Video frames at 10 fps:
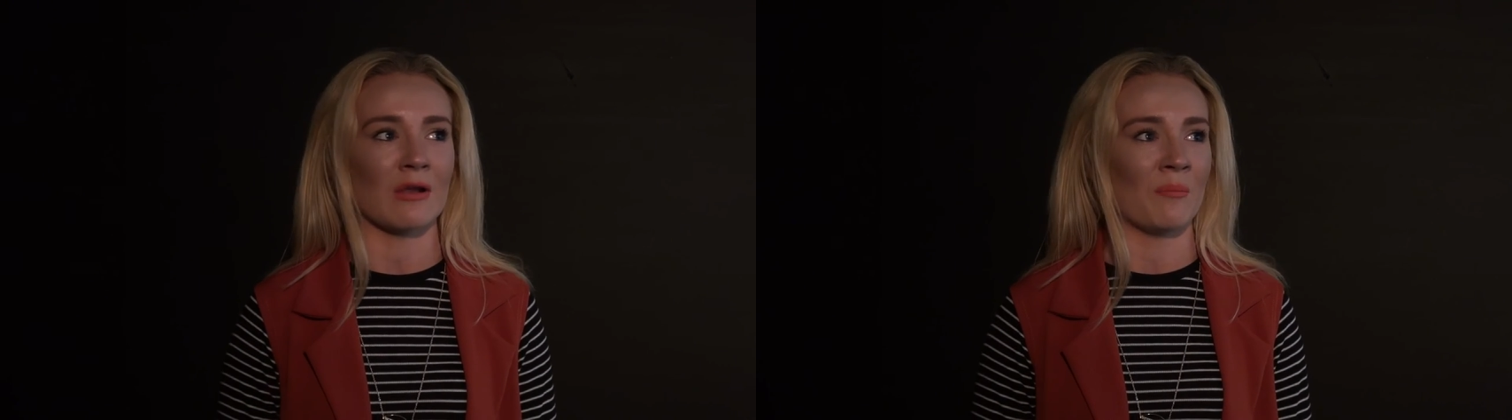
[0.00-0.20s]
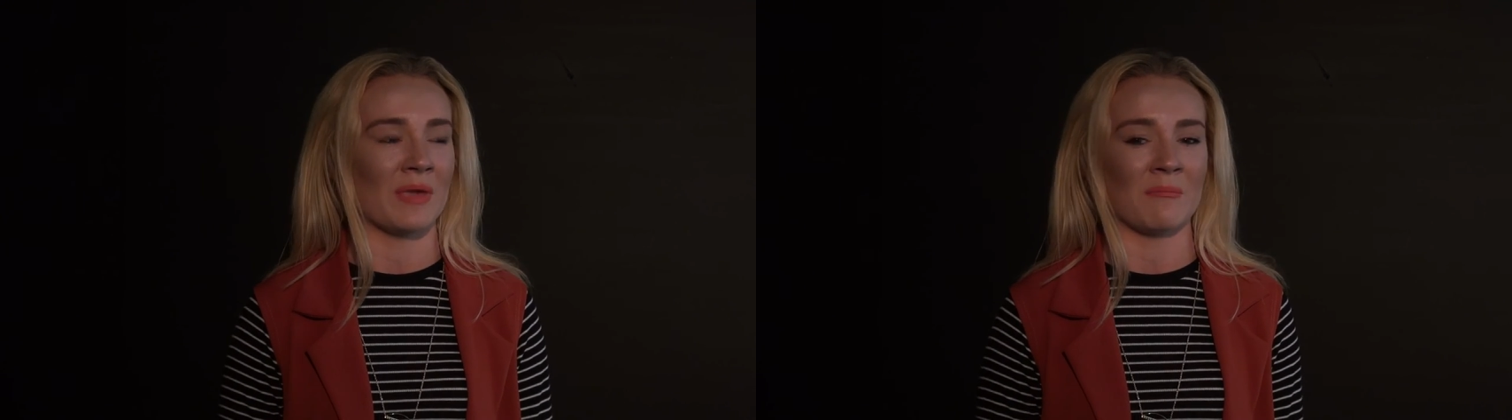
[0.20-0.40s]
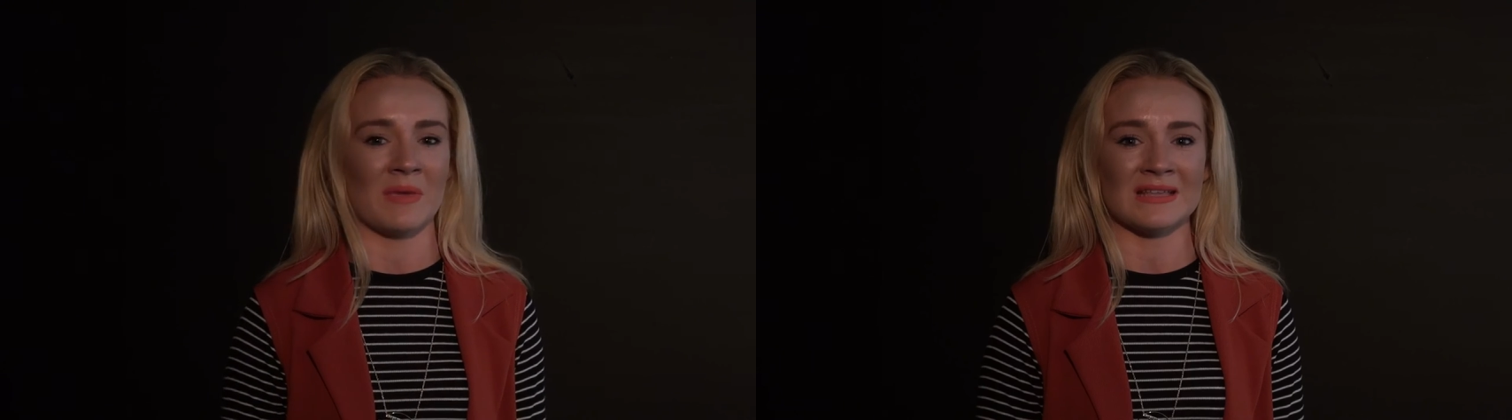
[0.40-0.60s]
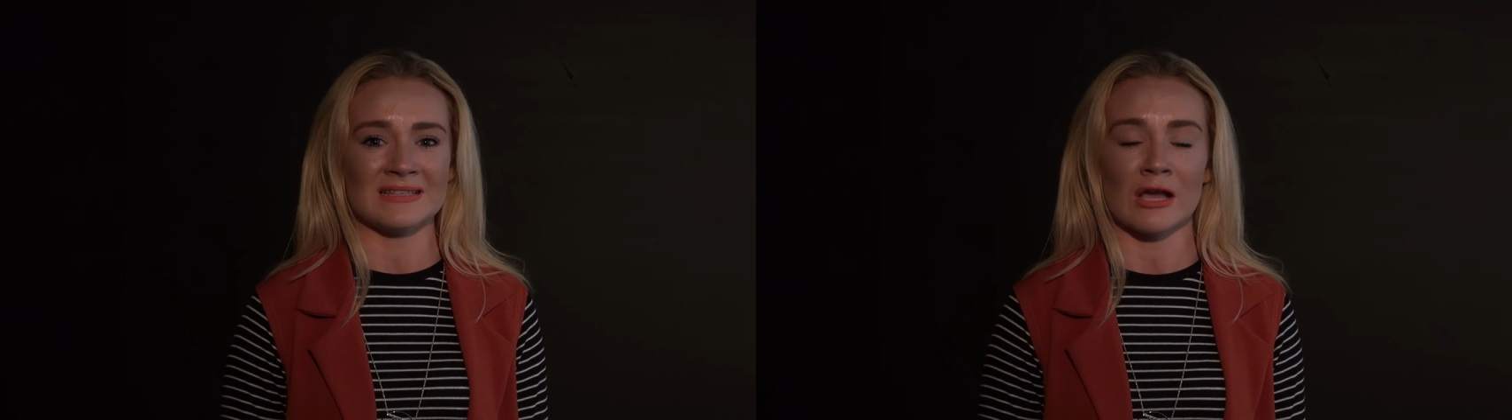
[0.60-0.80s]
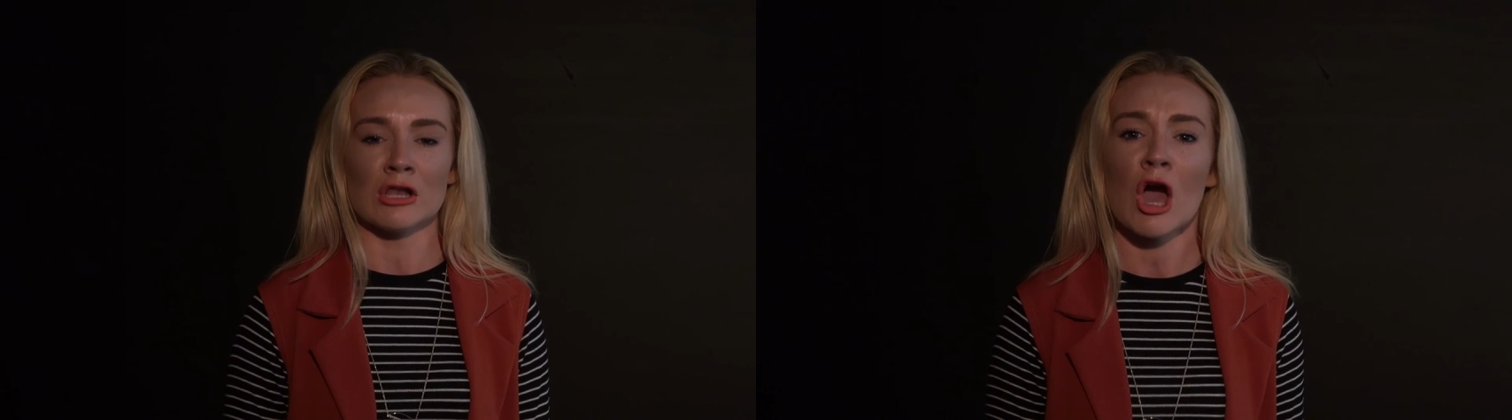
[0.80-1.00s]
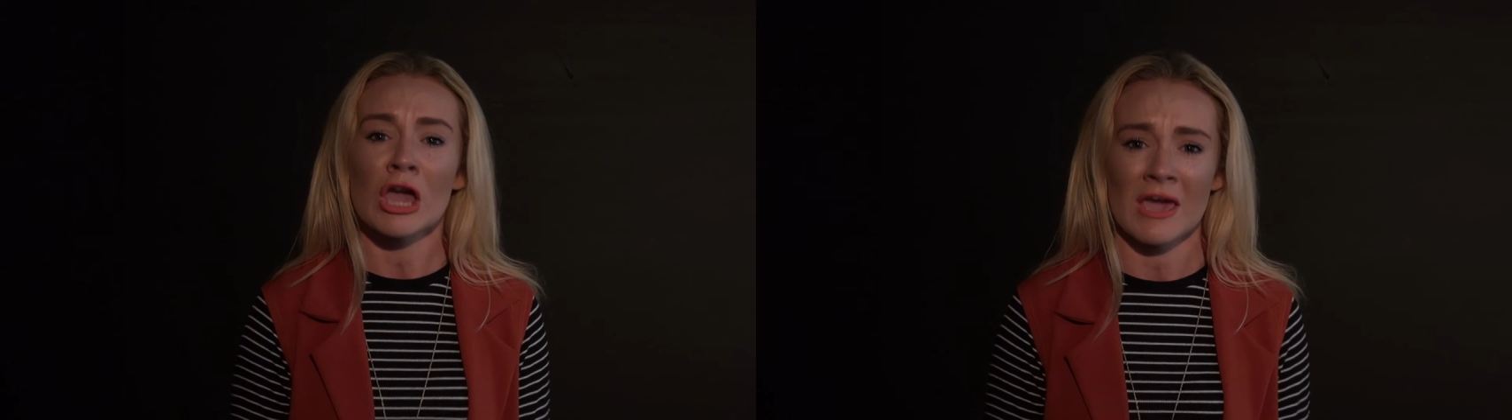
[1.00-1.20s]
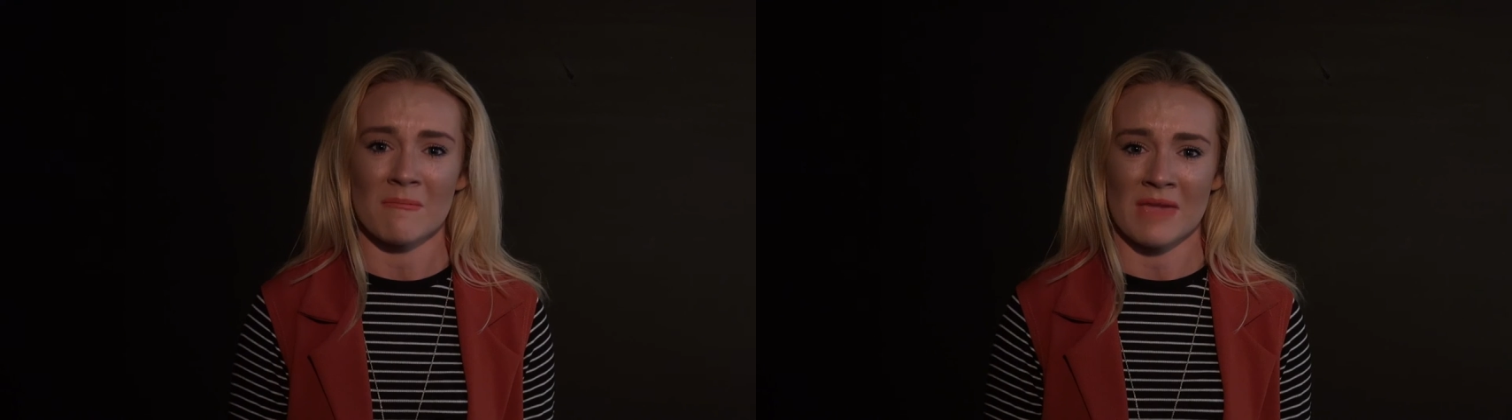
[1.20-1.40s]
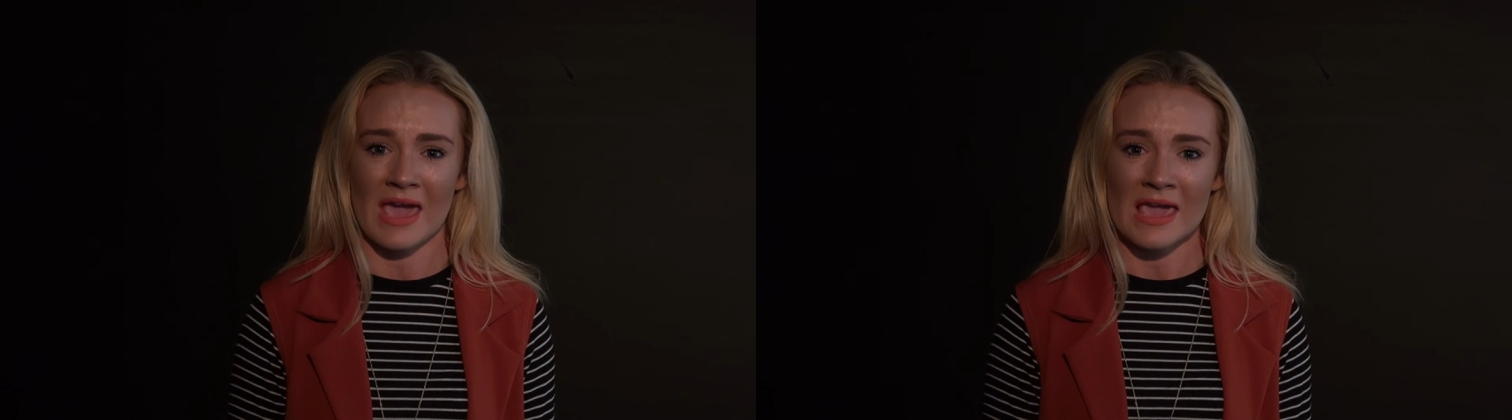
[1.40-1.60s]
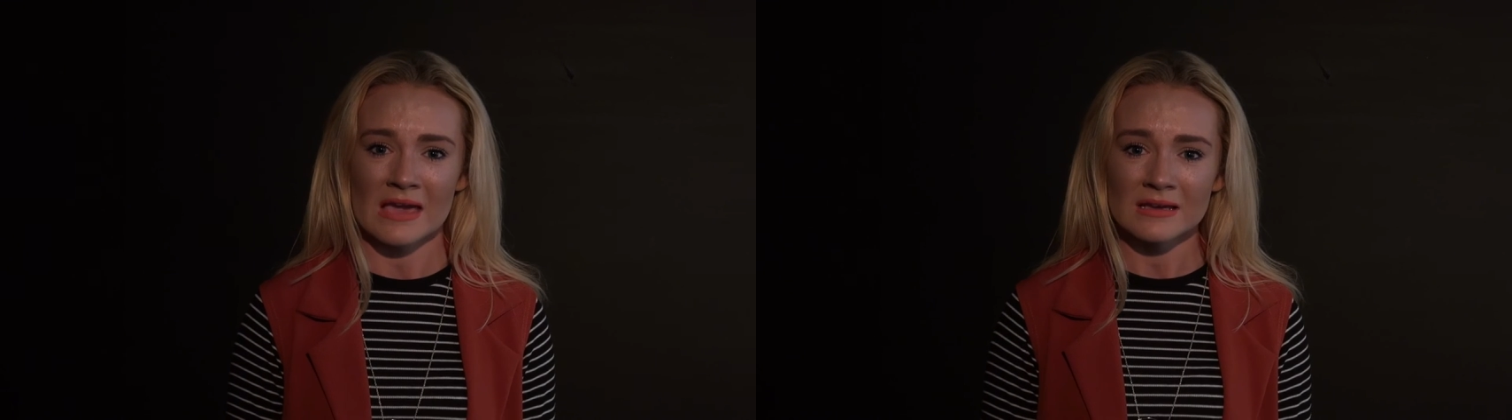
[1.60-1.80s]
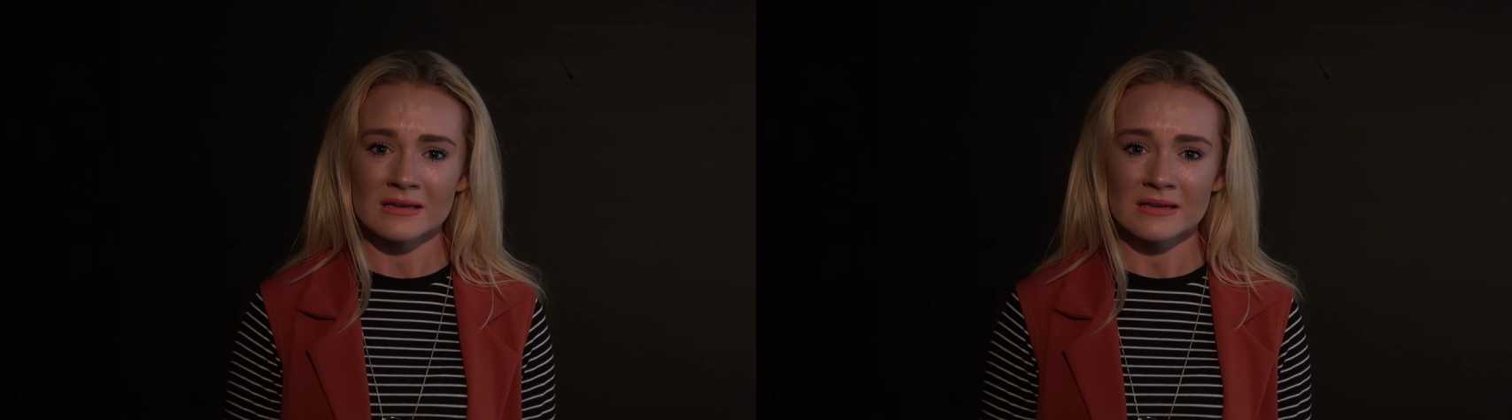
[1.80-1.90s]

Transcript: not be a big deal? Look at me!